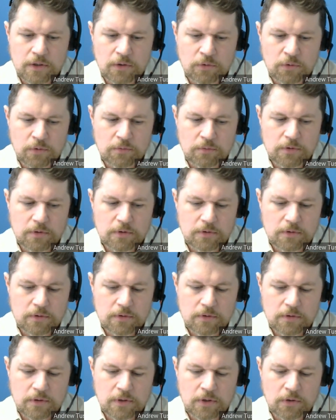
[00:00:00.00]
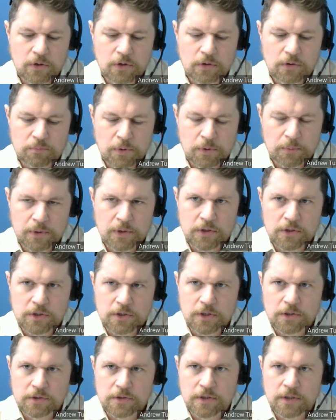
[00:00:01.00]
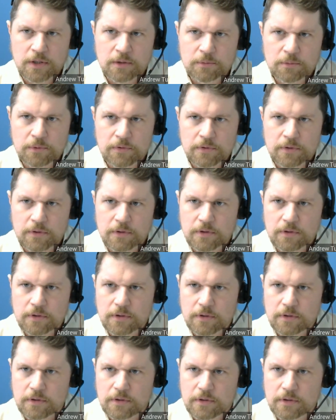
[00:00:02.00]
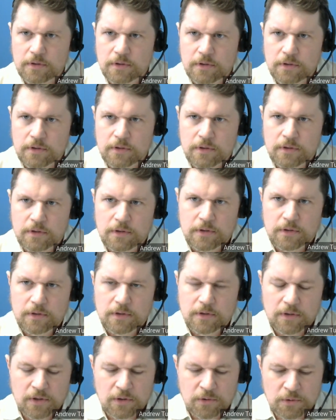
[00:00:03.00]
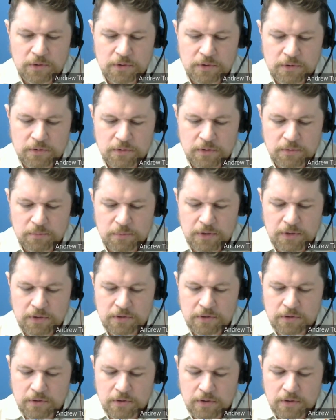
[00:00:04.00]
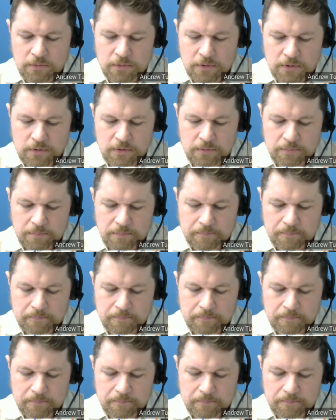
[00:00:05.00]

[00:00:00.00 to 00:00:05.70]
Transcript: I'll probably go to Justin now. Before But there's Justin, a lot going on.